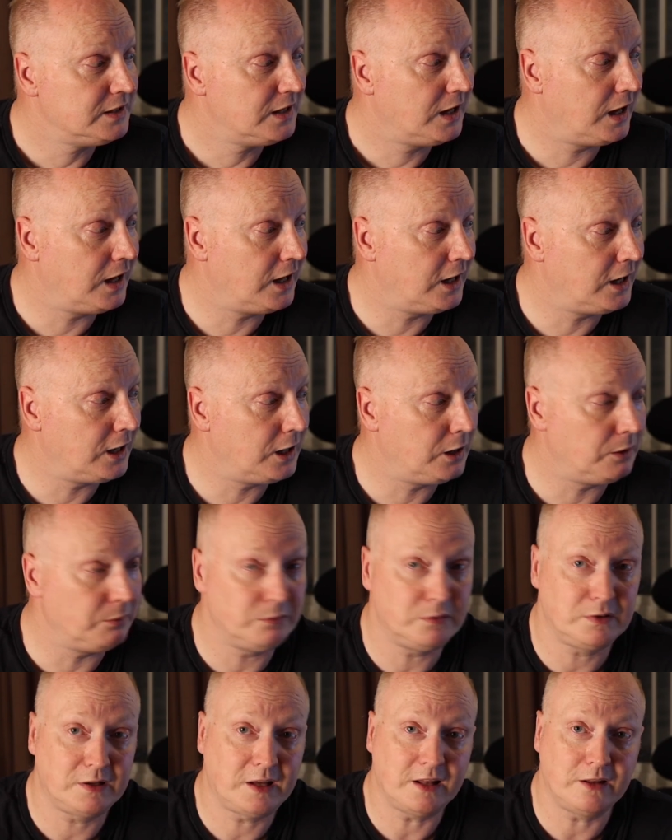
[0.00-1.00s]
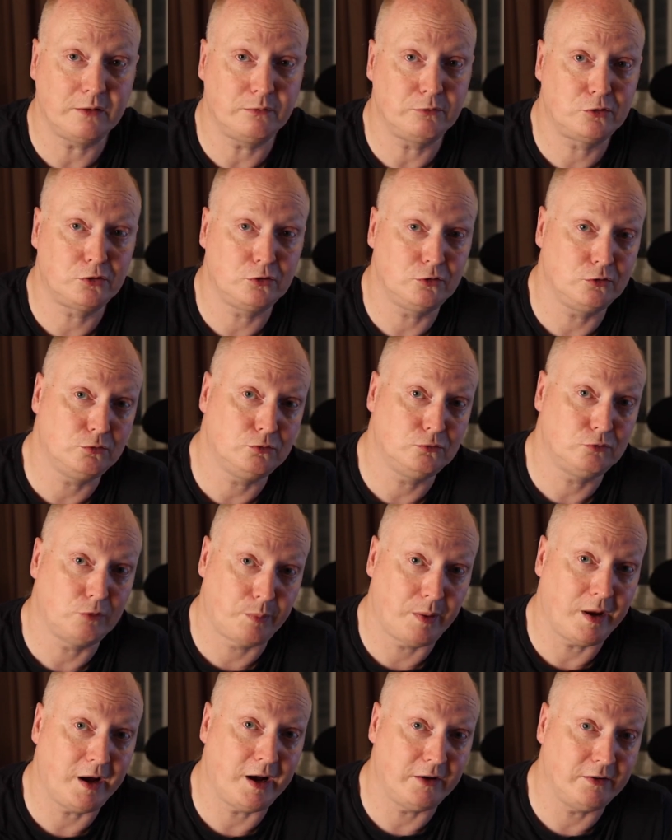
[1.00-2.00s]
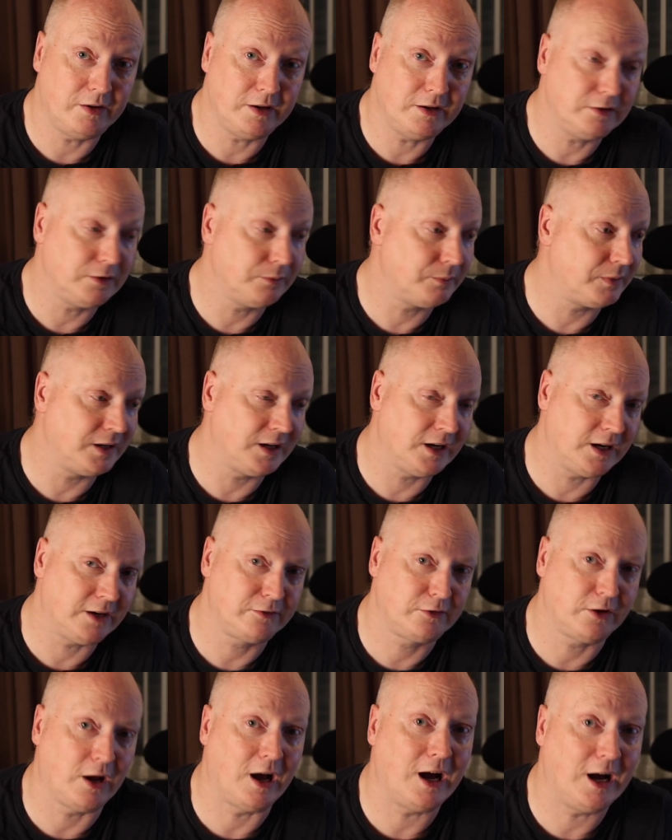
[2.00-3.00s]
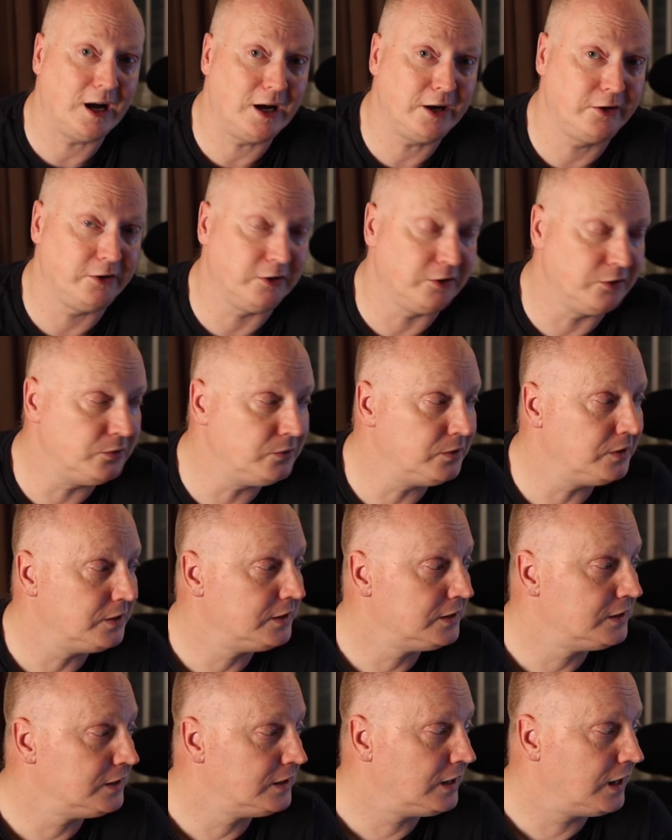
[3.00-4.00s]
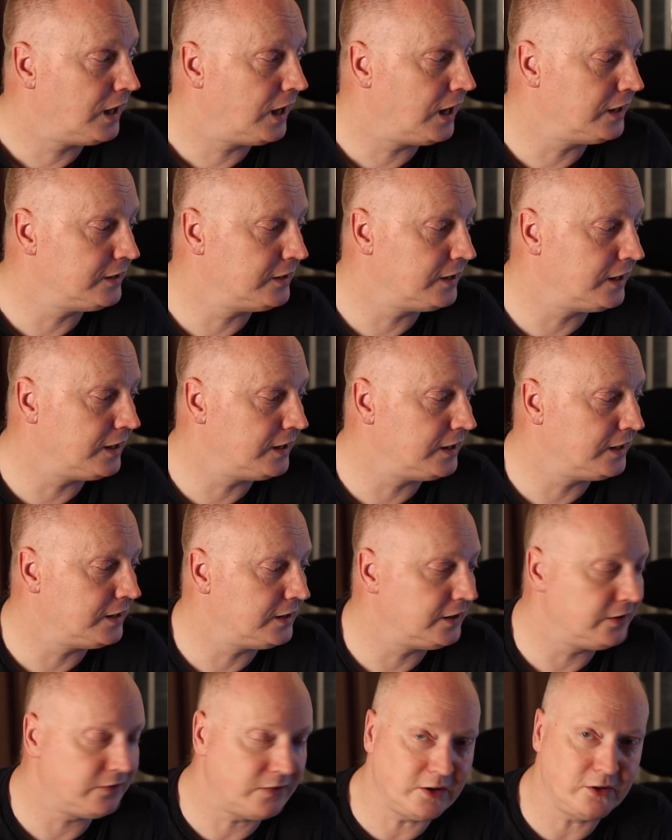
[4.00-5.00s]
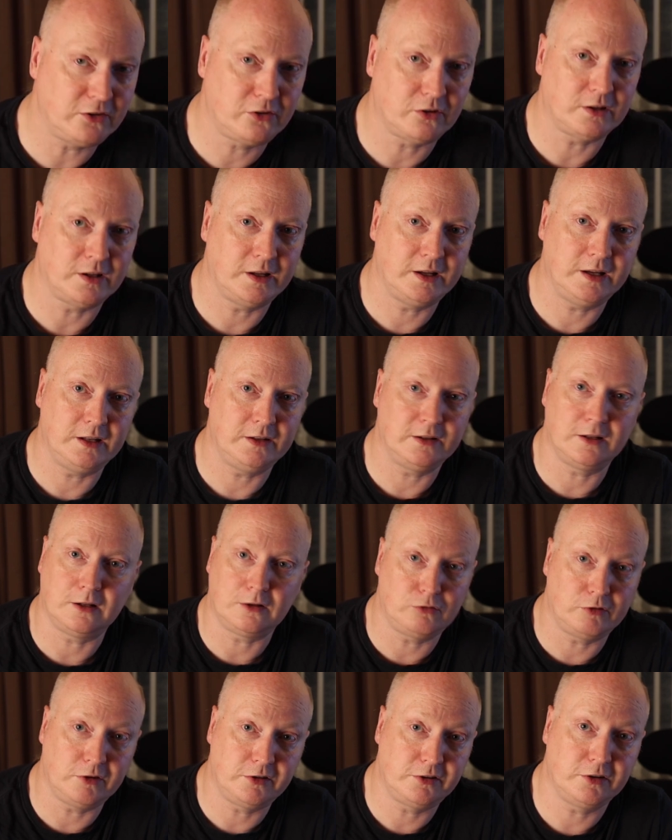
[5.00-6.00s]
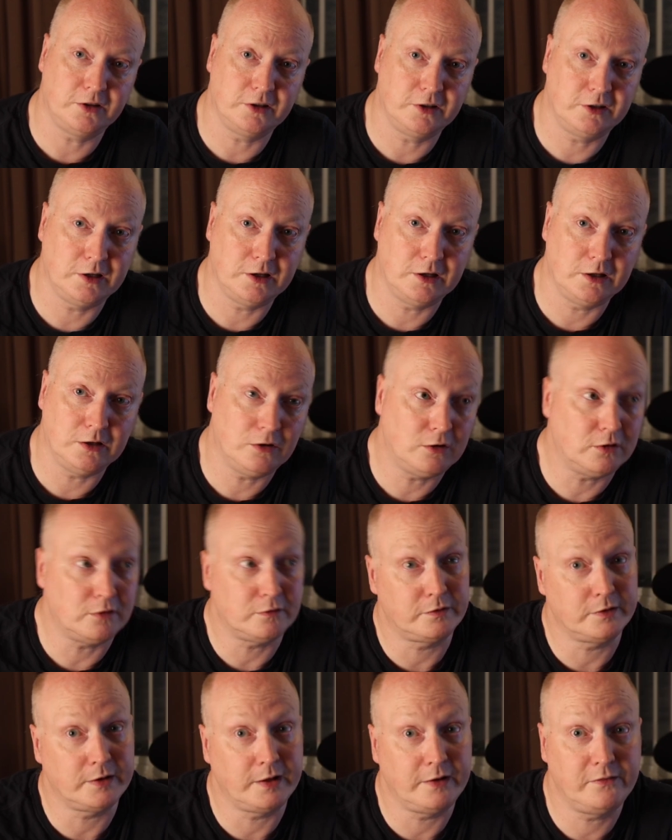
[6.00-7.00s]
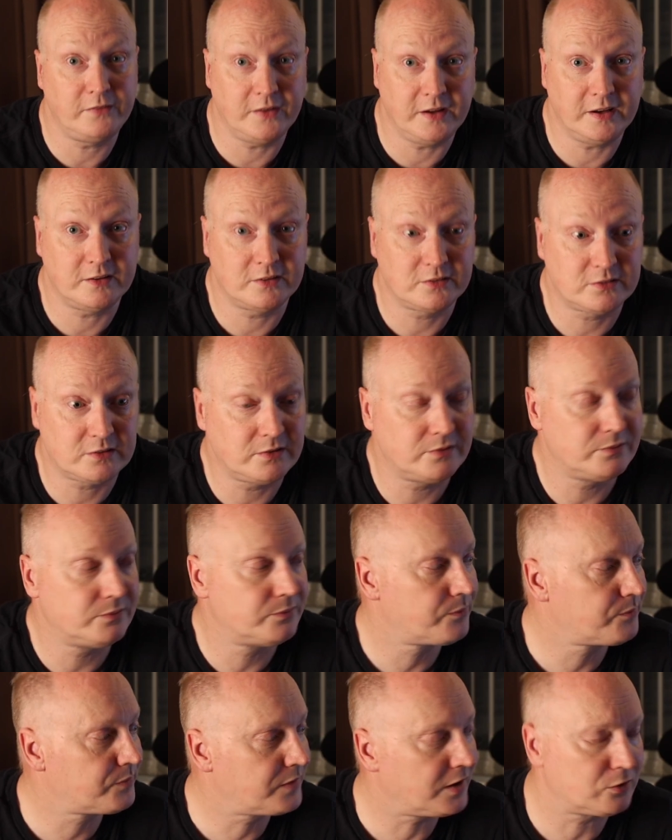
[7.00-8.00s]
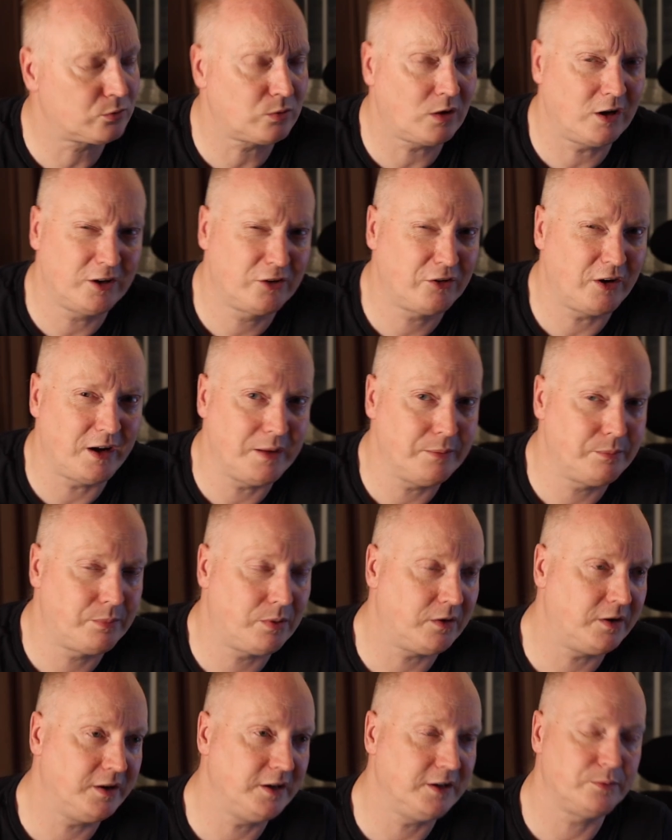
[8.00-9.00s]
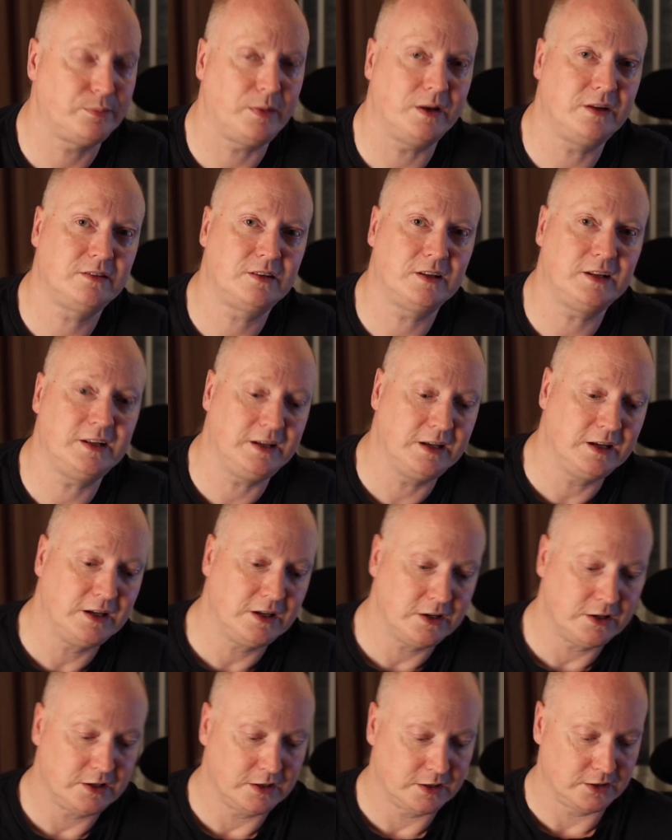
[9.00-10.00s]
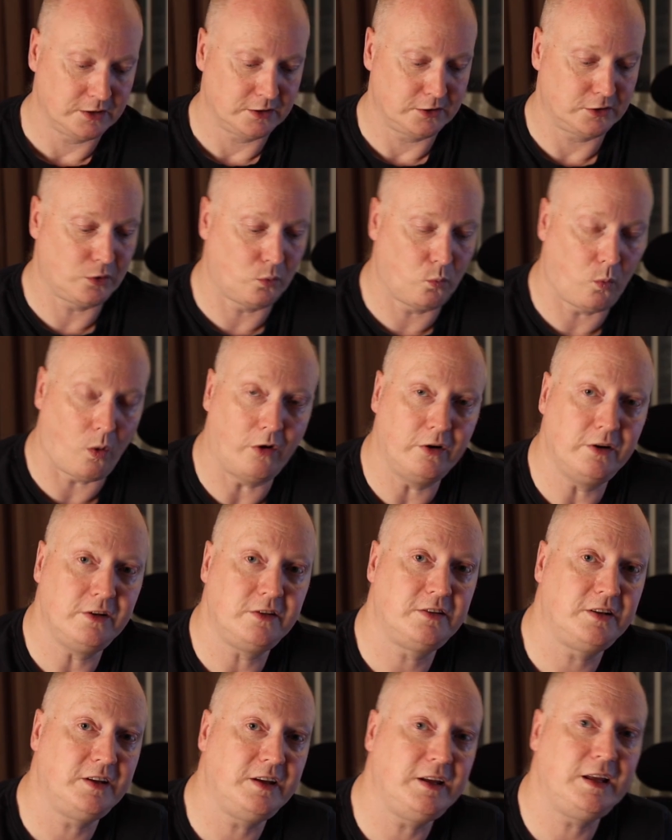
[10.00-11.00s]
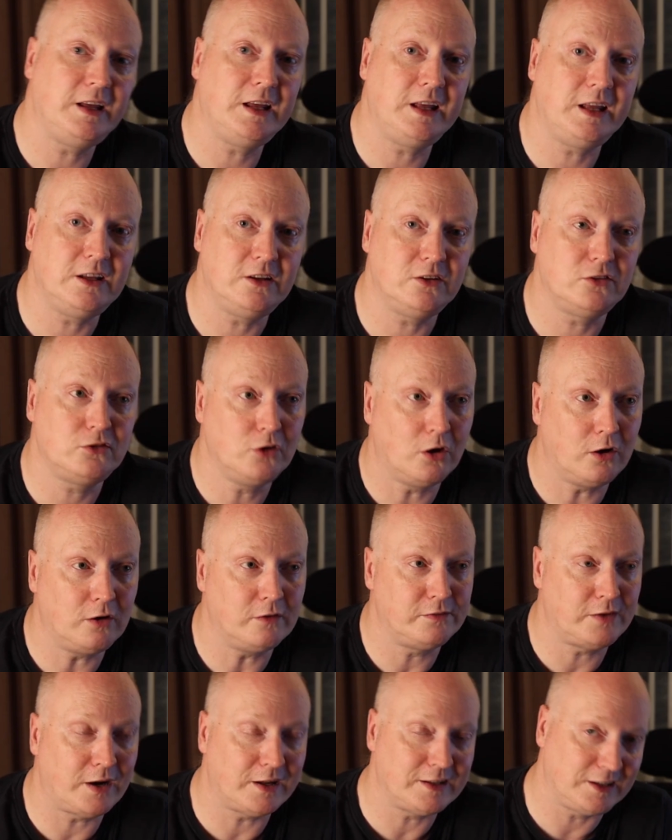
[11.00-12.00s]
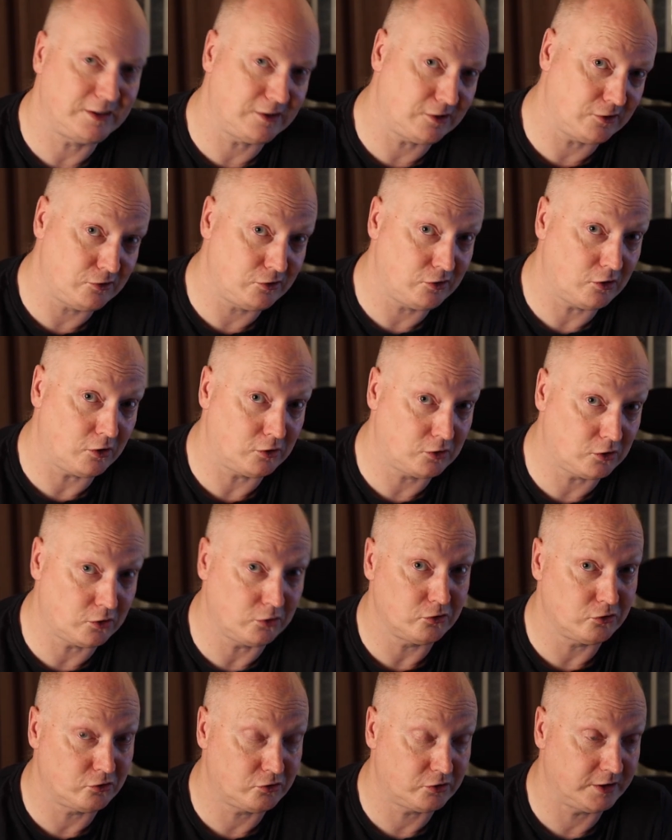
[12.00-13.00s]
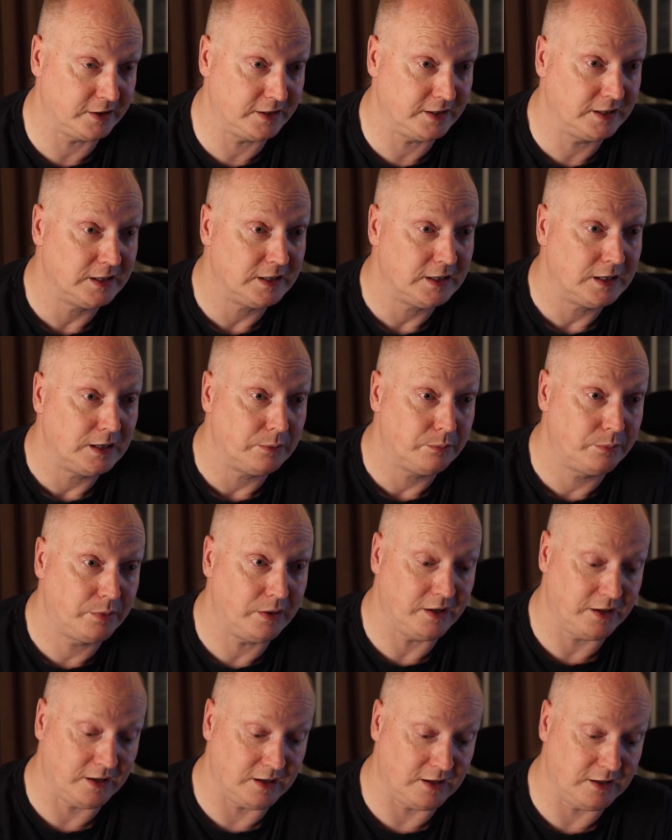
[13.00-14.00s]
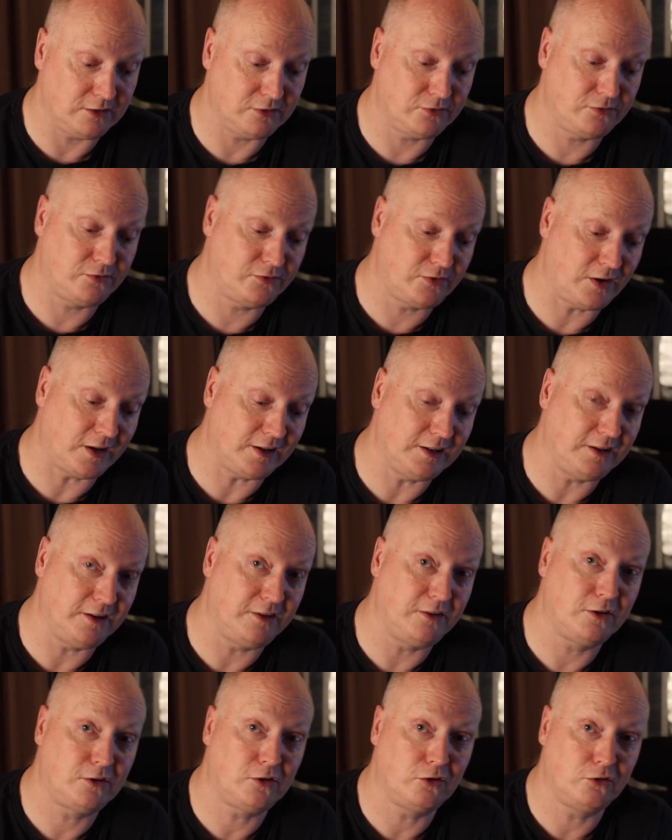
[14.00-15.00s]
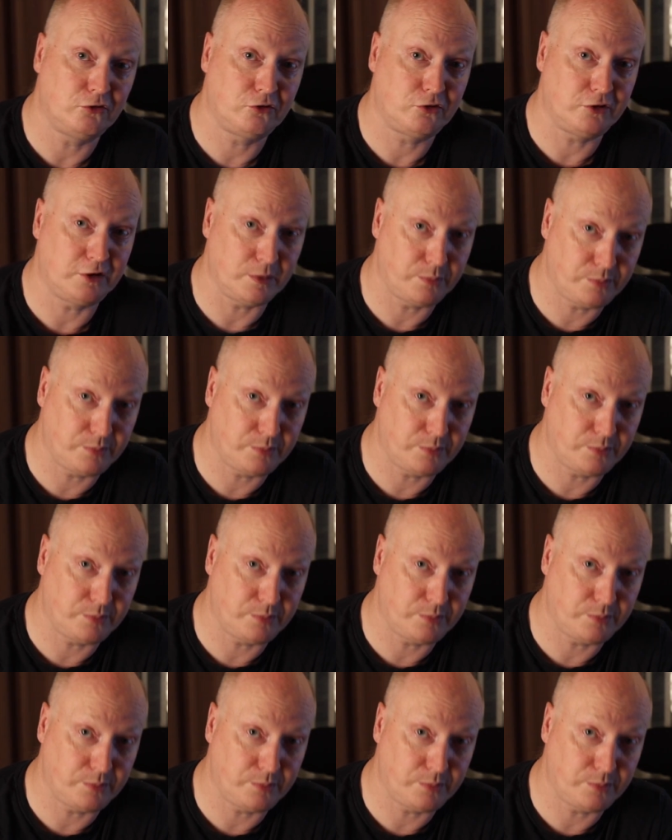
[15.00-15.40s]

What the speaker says: Get them to repair it. You may have to argue, and then eventually they'll return it, hopefully fixed. That's what a grey import is. Basically, the warranty is not valid in your country, but it is valid in the country you